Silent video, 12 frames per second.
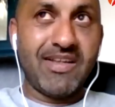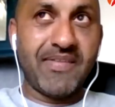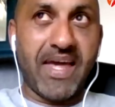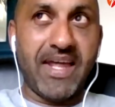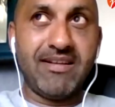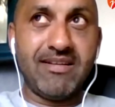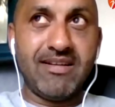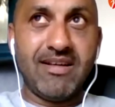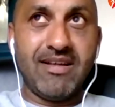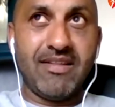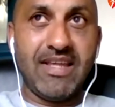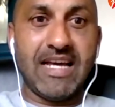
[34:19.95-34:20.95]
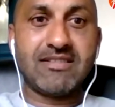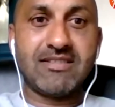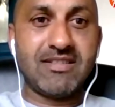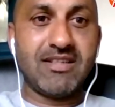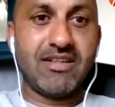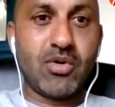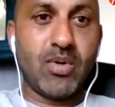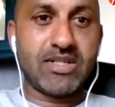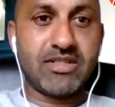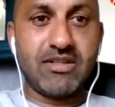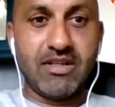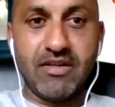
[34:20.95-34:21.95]
then the answer to the
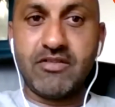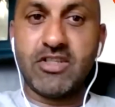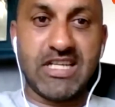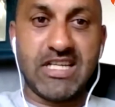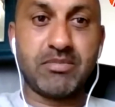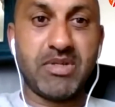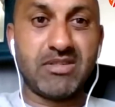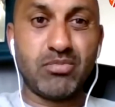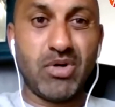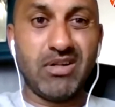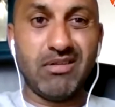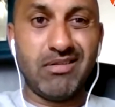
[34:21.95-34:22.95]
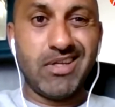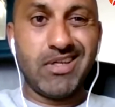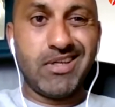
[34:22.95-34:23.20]
question that you just asked me is, well,